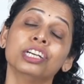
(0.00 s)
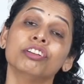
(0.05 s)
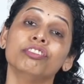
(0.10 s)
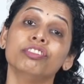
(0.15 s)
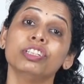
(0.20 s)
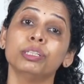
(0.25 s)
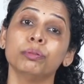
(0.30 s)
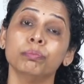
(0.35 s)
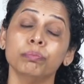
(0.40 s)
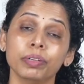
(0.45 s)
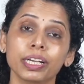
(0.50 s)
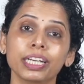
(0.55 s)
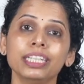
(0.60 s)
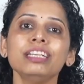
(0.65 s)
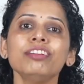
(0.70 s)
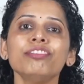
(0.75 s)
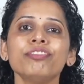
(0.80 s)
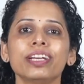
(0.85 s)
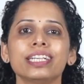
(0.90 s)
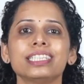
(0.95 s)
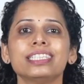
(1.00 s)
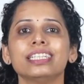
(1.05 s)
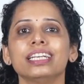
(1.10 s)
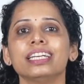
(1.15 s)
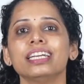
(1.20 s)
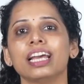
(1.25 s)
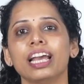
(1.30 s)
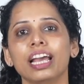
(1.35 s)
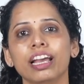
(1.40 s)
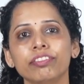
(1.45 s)
with many
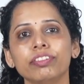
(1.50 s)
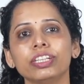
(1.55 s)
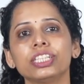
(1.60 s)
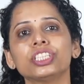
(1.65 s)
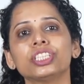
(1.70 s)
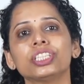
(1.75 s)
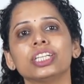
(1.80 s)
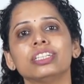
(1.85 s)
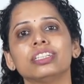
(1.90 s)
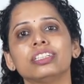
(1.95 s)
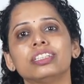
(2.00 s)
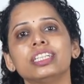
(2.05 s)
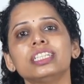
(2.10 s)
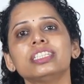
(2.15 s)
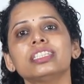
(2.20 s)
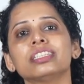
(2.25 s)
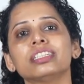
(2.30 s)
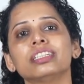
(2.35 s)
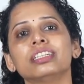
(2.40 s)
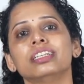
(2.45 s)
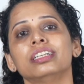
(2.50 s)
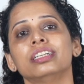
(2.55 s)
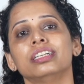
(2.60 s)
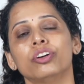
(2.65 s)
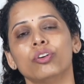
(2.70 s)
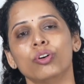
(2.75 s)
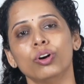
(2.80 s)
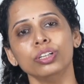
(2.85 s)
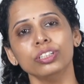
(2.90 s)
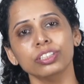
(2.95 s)
facing eviction risk
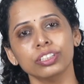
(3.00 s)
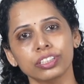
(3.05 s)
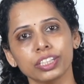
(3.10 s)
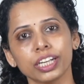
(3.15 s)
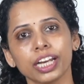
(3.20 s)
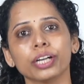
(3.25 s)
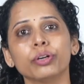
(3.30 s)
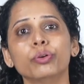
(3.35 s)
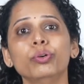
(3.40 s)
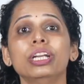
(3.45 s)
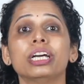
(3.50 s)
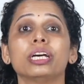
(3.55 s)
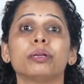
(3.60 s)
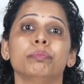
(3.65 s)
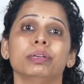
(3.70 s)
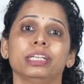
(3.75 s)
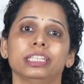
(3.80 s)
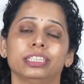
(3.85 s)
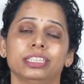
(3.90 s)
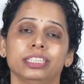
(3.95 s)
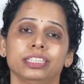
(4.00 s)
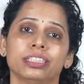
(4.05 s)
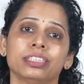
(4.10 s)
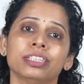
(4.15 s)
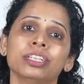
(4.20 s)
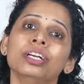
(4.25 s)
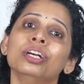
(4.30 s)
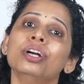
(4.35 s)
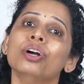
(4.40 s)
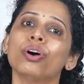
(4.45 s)
on regular
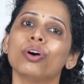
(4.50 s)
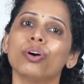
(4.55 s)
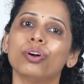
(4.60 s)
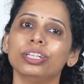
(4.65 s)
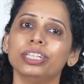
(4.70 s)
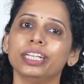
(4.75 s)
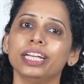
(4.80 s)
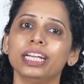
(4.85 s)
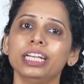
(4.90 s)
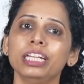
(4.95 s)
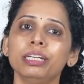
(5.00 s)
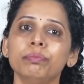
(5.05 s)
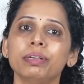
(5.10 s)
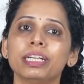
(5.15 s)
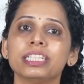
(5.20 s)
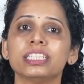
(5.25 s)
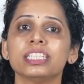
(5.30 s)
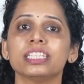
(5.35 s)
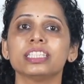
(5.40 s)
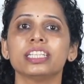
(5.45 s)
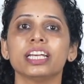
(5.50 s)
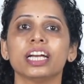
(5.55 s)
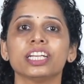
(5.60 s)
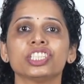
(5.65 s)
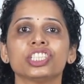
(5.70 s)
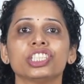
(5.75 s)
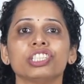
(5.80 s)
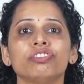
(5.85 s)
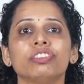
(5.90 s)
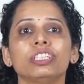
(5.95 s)
basis. On daily basis, they are
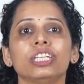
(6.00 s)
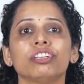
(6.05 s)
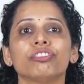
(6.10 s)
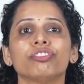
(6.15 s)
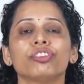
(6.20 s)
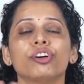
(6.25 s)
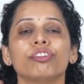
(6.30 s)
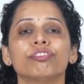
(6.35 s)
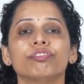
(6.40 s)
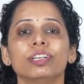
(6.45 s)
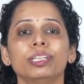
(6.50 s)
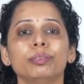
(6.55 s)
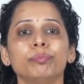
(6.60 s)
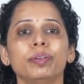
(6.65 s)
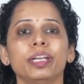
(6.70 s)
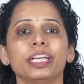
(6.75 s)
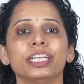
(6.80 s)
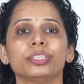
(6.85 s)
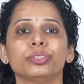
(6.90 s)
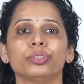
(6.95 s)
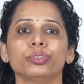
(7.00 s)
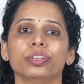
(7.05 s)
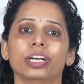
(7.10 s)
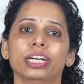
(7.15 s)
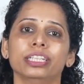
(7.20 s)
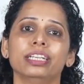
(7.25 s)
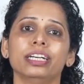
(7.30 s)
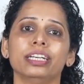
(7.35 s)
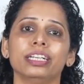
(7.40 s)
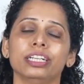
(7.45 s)
shifting from one place to
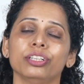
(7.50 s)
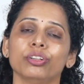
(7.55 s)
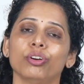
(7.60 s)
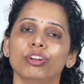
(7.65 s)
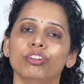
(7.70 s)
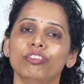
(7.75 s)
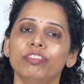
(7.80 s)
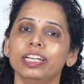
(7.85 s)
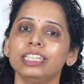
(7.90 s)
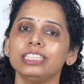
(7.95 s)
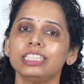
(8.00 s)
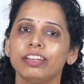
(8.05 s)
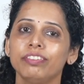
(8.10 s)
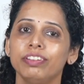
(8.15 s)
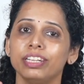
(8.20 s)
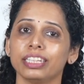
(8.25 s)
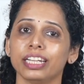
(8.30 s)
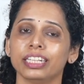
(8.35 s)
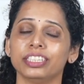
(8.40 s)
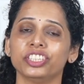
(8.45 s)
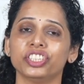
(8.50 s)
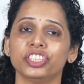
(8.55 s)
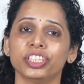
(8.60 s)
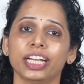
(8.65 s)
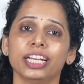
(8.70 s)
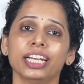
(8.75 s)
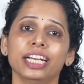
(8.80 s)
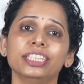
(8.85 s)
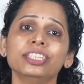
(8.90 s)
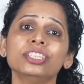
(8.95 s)
other and always having that
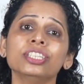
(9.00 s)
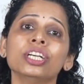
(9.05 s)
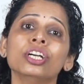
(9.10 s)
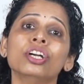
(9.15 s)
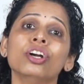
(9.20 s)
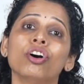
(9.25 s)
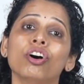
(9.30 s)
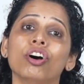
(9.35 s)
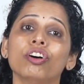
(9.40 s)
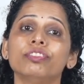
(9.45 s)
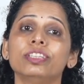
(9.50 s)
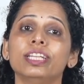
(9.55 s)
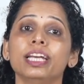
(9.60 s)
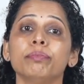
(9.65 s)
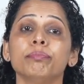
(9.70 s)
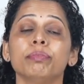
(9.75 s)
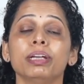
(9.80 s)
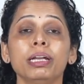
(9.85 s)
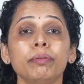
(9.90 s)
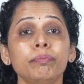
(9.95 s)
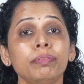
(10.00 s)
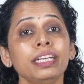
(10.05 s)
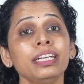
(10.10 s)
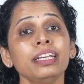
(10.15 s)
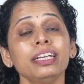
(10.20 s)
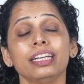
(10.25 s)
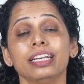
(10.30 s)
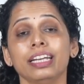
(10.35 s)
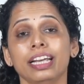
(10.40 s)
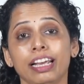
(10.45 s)
challenge of they may
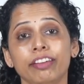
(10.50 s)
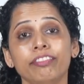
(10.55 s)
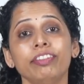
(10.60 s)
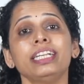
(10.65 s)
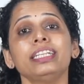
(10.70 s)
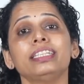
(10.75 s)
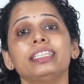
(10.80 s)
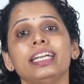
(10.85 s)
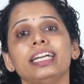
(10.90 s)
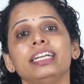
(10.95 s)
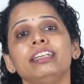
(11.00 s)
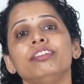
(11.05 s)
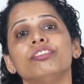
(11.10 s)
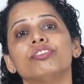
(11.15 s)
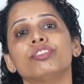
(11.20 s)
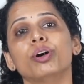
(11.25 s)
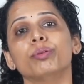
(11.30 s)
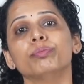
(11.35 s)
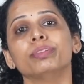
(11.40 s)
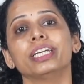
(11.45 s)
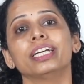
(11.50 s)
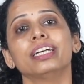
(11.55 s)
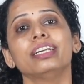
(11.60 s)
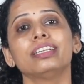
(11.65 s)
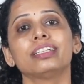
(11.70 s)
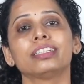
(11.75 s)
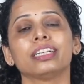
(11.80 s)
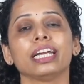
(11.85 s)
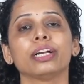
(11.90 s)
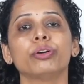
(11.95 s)
be evicted from
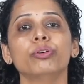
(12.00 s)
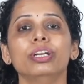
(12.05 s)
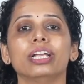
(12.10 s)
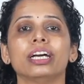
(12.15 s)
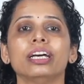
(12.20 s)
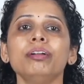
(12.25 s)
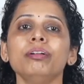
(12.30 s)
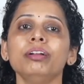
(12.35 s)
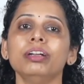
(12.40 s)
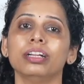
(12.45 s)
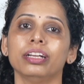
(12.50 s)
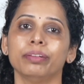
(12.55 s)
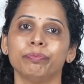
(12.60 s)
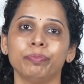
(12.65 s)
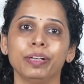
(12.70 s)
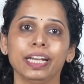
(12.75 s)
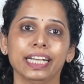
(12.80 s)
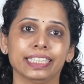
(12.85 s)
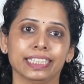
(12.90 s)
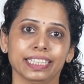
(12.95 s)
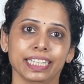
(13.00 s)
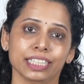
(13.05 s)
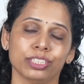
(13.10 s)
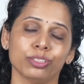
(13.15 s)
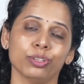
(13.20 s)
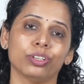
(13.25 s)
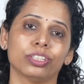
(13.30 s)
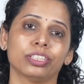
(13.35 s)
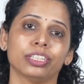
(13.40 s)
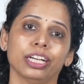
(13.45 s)
their regular
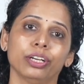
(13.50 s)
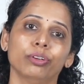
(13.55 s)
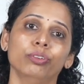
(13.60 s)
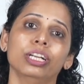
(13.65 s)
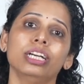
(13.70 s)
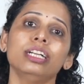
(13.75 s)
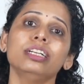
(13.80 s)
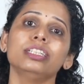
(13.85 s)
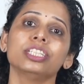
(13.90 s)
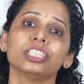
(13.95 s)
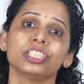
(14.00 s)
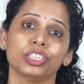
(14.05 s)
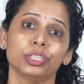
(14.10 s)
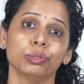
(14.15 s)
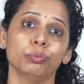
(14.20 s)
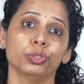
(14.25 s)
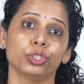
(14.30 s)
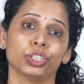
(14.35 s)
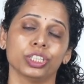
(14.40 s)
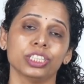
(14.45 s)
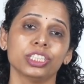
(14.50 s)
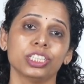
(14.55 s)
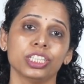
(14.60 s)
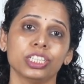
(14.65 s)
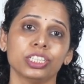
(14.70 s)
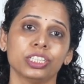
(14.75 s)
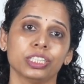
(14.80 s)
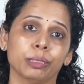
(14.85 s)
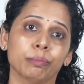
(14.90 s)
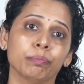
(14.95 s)
places or regular distribution
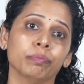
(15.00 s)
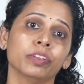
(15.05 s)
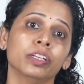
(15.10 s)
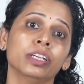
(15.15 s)
system.